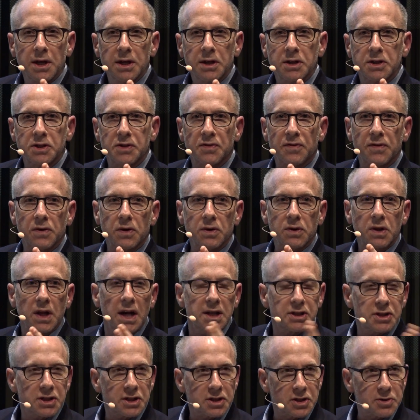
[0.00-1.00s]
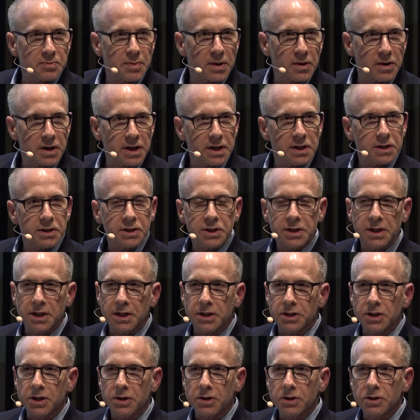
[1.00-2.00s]
is for less experienced
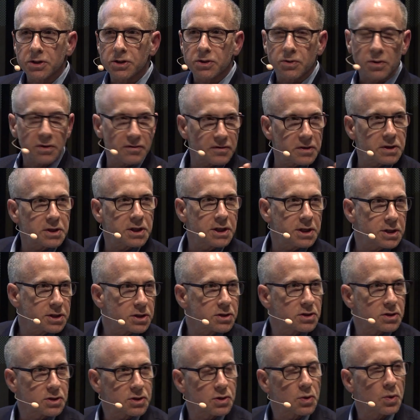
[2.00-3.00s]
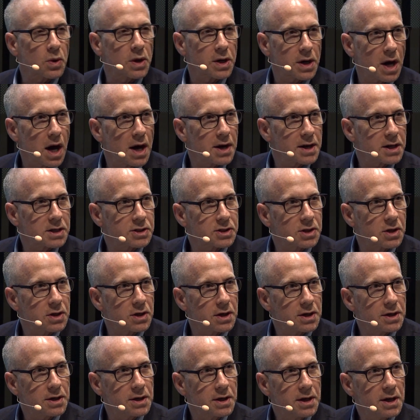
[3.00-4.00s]
teachers, or for teachers who are not as
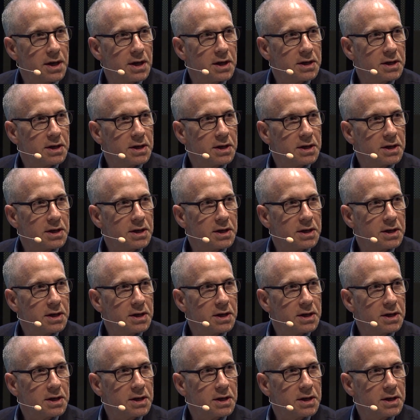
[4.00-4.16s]
good,